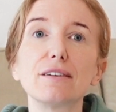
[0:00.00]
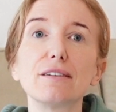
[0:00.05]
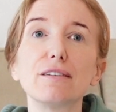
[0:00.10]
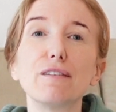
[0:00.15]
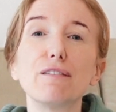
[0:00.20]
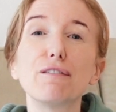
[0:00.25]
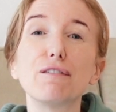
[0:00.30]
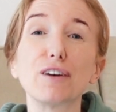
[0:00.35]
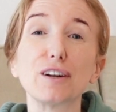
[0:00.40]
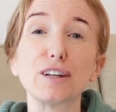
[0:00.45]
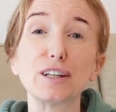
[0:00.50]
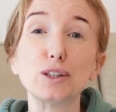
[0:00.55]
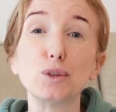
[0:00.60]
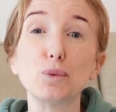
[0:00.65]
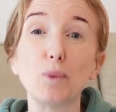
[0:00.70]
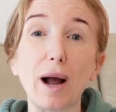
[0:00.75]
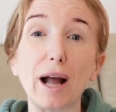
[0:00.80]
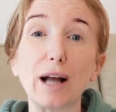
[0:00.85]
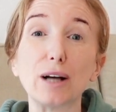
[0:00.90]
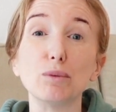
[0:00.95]
for a little
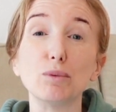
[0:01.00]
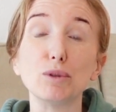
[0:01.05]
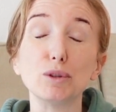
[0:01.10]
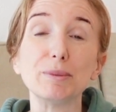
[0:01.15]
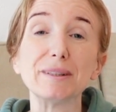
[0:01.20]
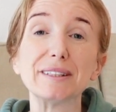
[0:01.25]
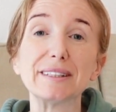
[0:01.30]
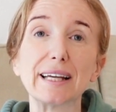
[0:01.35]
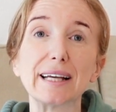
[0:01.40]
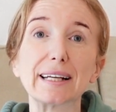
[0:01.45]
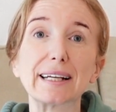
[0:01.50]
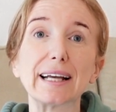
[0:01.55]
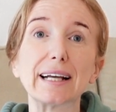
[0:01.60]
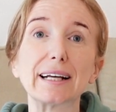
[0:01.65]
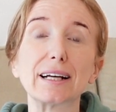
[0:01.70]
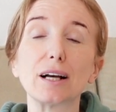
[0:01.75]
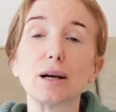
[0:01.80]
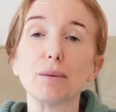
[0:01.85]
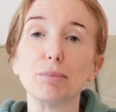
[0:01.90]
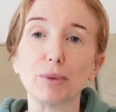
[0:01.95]
while, will be
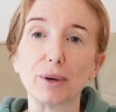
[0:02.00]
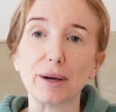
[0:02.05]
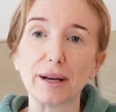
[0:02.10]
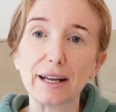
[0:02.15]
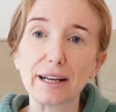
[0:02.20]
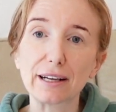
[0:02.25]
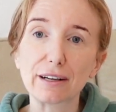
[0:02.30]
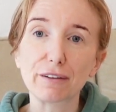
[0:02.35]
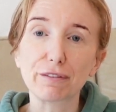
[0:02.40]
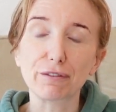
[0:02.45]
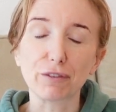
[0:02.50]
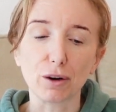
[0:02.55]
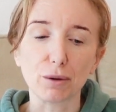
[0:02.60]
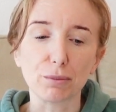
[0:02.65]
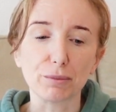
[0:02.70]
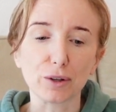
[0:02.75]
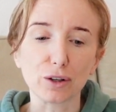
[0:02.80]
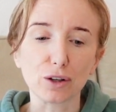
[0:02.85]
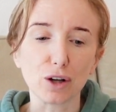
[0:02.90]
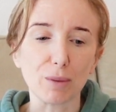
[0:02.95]
taking a break
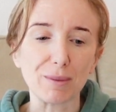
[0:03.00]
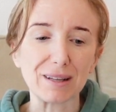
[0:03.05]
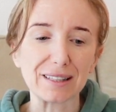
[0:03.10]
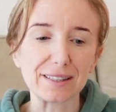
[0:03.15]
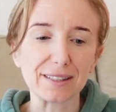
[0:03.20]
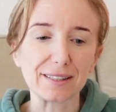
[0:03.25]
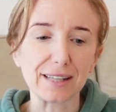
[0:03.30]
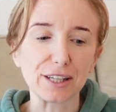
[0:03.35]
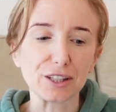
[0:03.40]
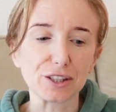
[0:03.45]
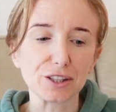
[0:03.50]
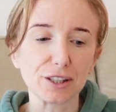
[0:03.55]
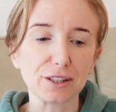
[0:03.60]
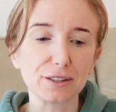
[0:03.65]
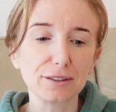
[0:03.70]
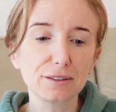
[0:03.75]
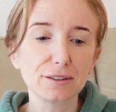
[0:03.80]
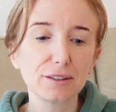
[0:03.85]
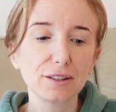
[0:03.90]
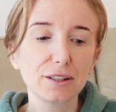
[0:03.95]
from the comment section